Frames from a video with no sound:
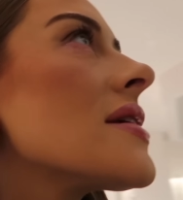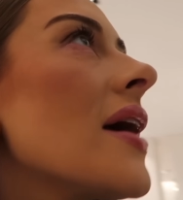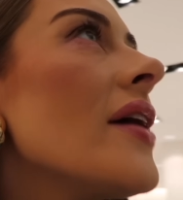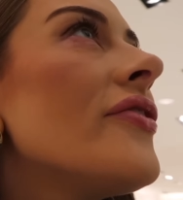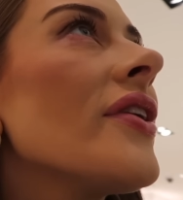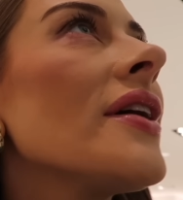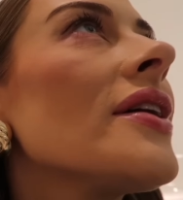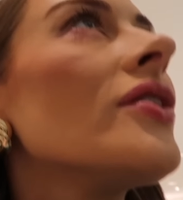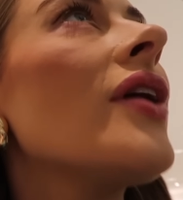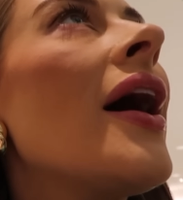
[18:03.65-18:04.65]
I feel like
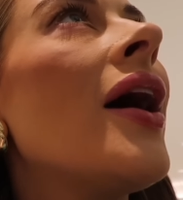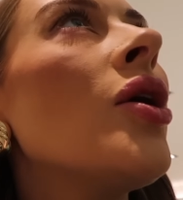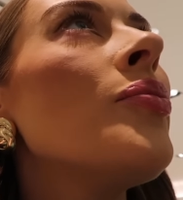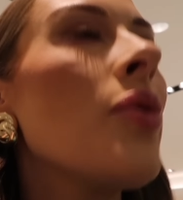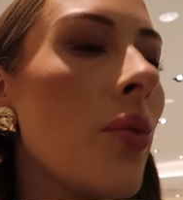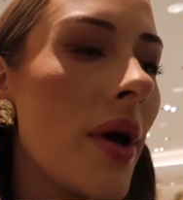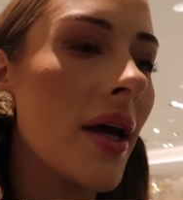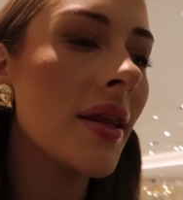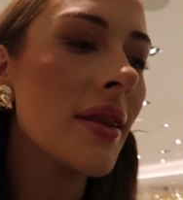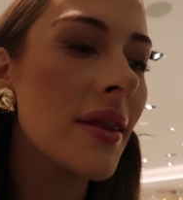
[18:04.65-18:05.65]
it'll help with